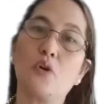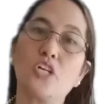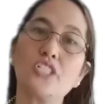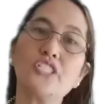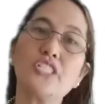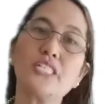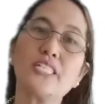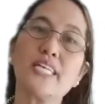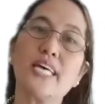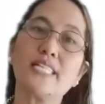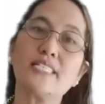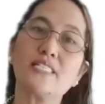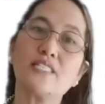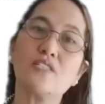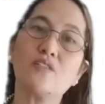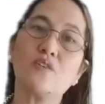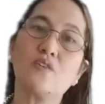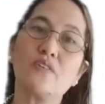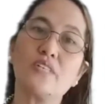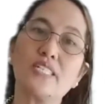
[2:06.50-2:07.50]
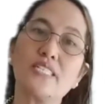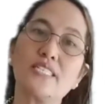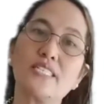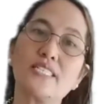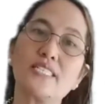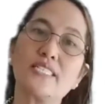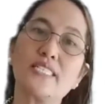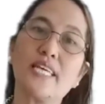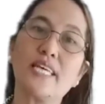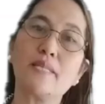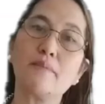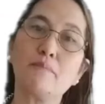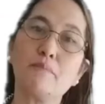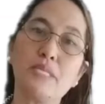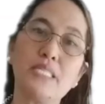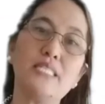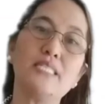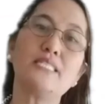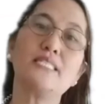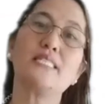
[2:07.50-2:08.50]
project categories can
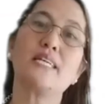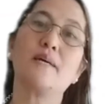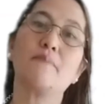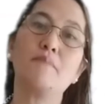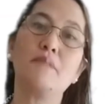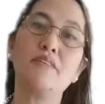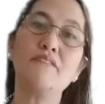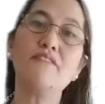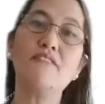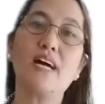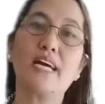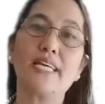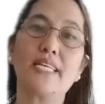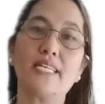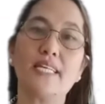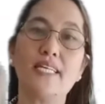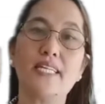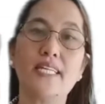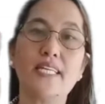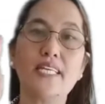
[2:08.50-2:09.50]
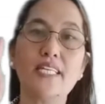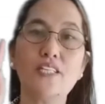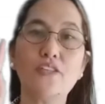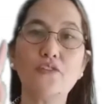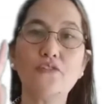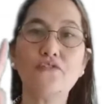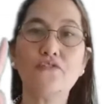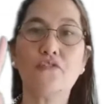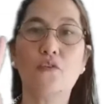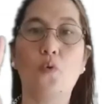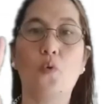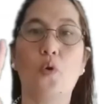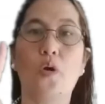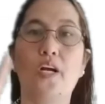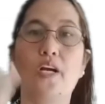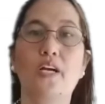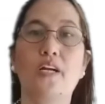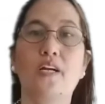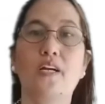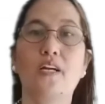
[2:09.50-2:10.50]
be subdivided into four.
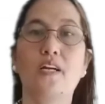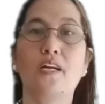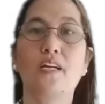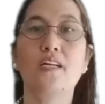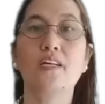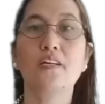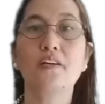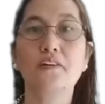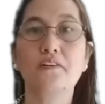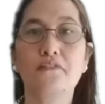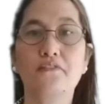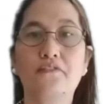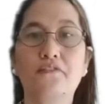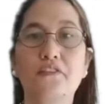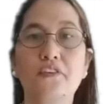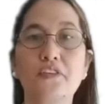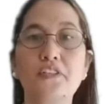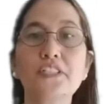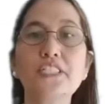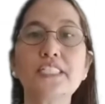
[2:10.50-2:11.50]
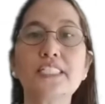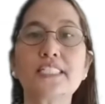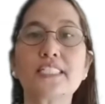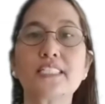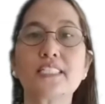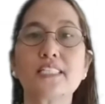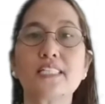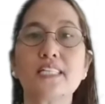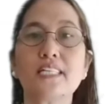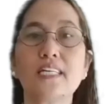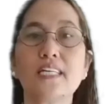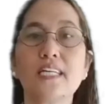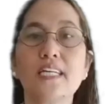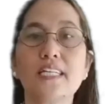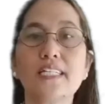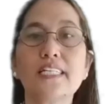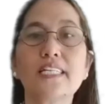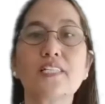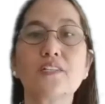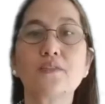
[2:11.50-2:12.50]
First,
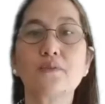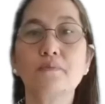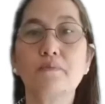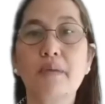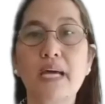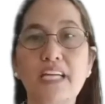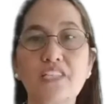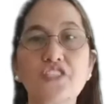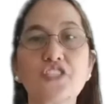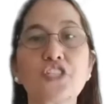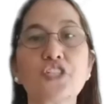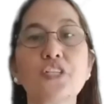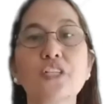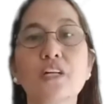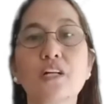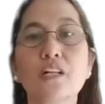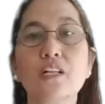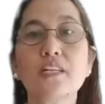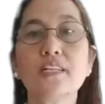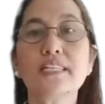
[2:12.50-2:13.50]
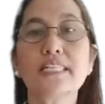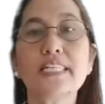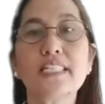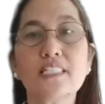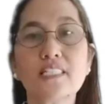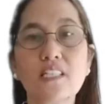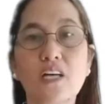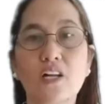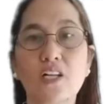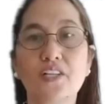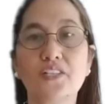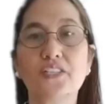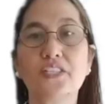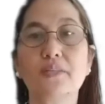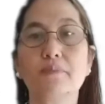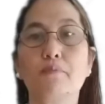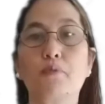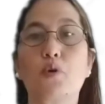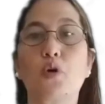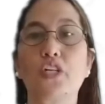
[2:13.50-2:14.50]
the conventional
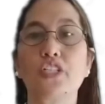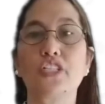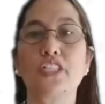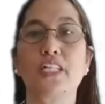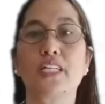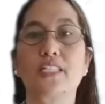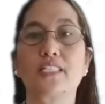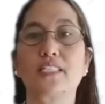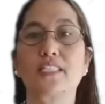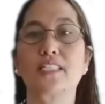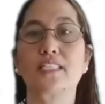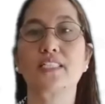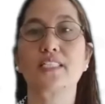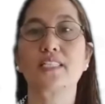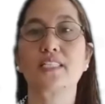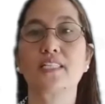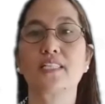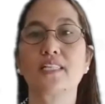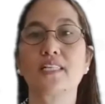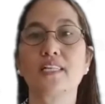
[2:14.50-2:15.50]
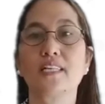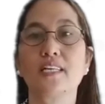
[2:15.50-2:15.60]
technology projects.